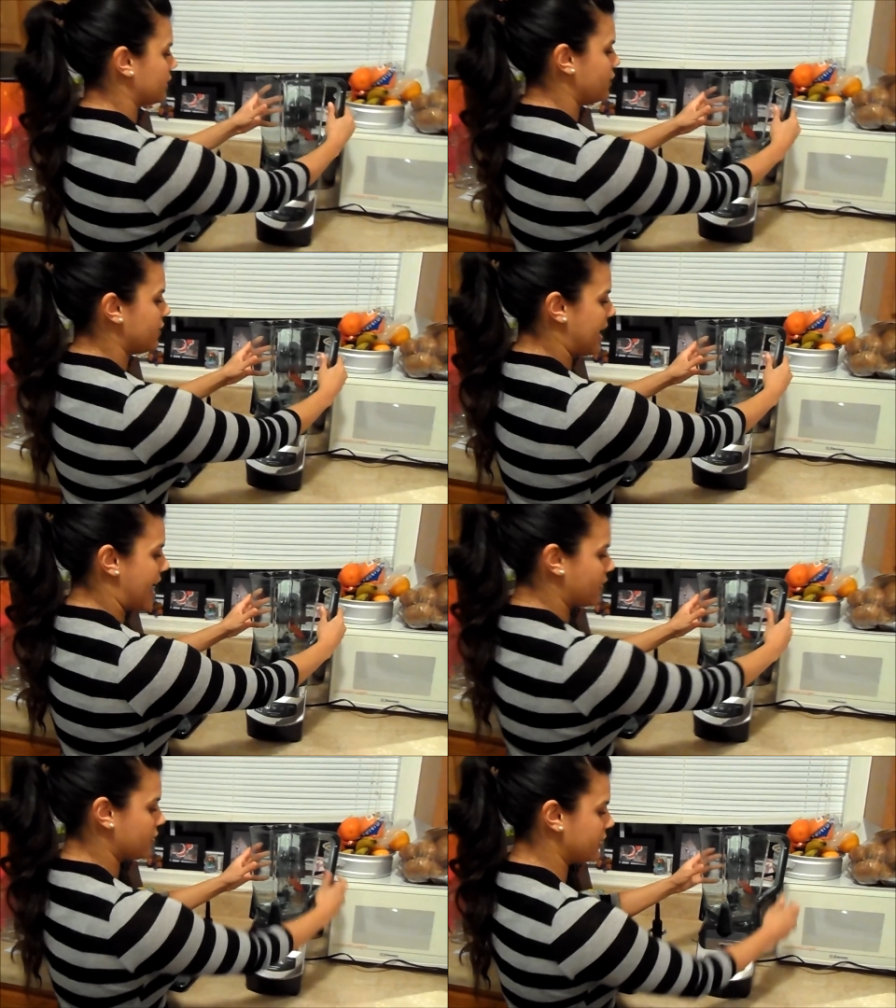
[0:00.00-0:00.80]
you
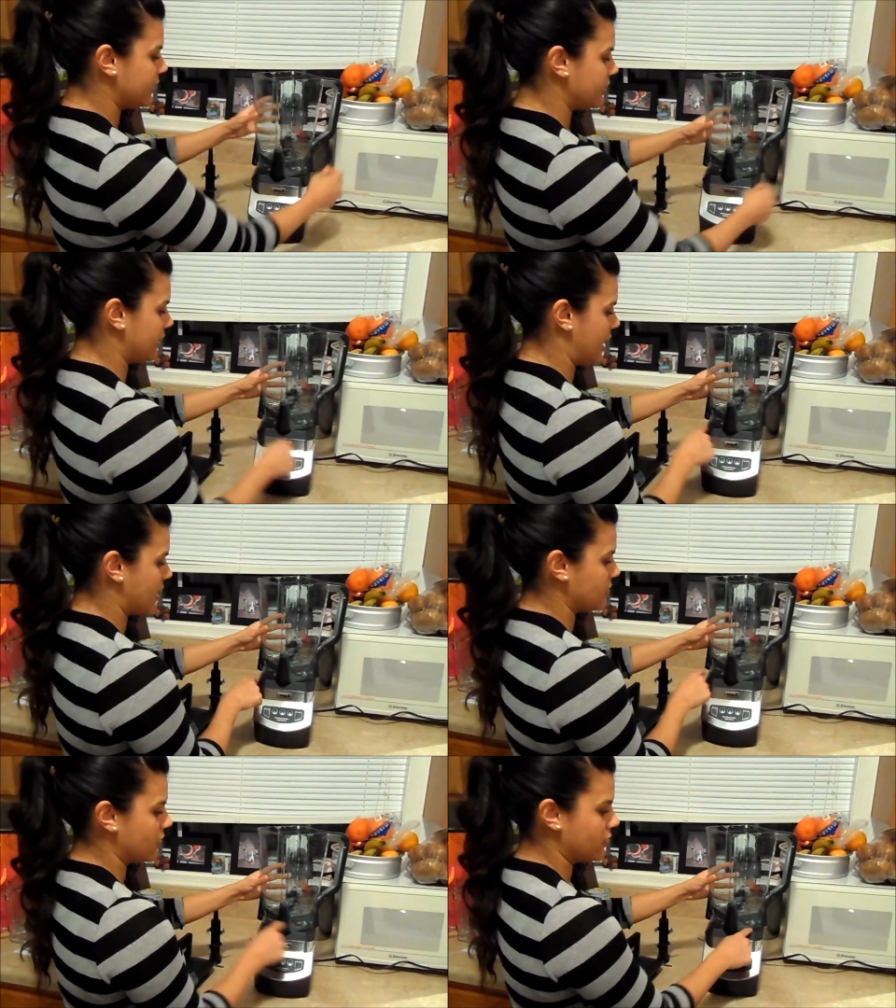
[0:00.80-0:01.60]
diagonal it and it
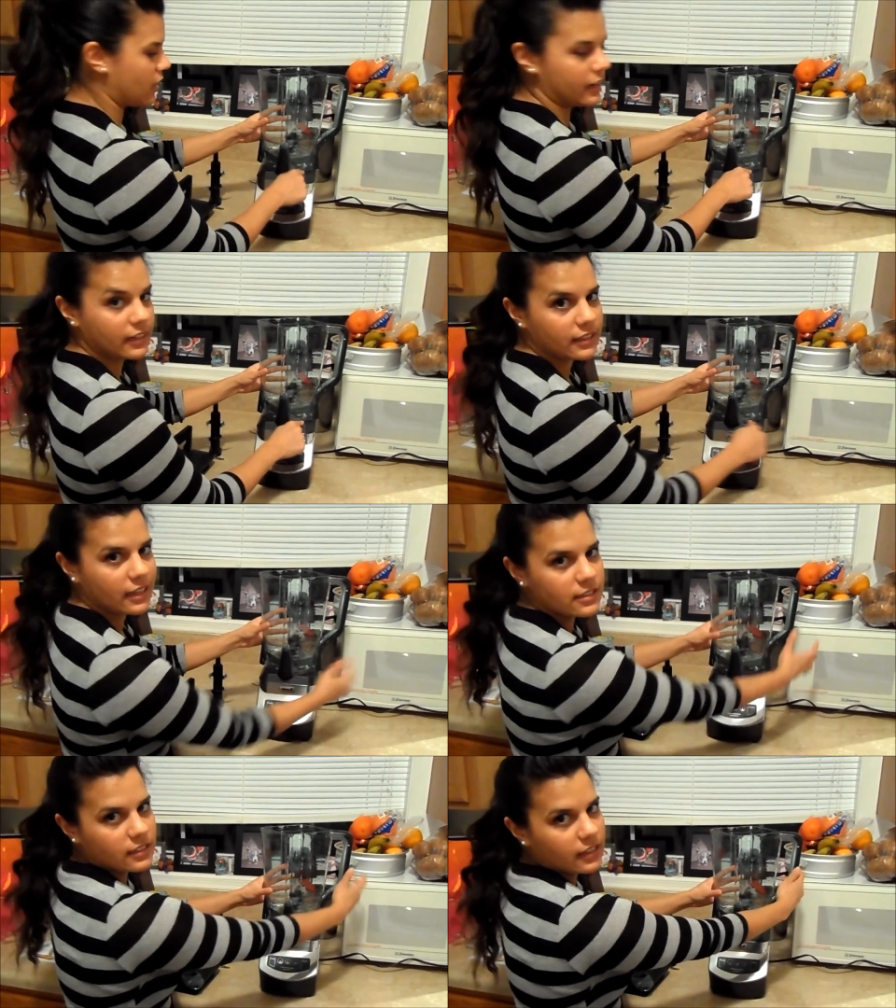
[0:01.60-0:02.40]
has little locking
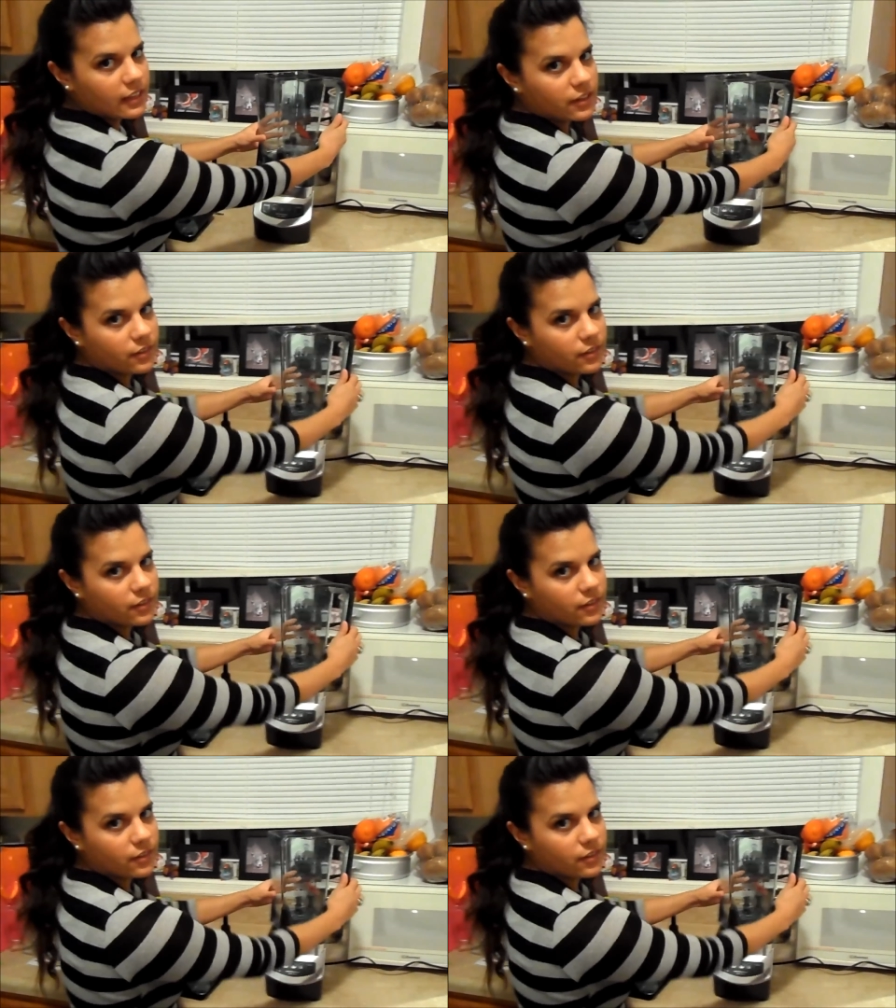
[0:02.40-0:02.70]
things and then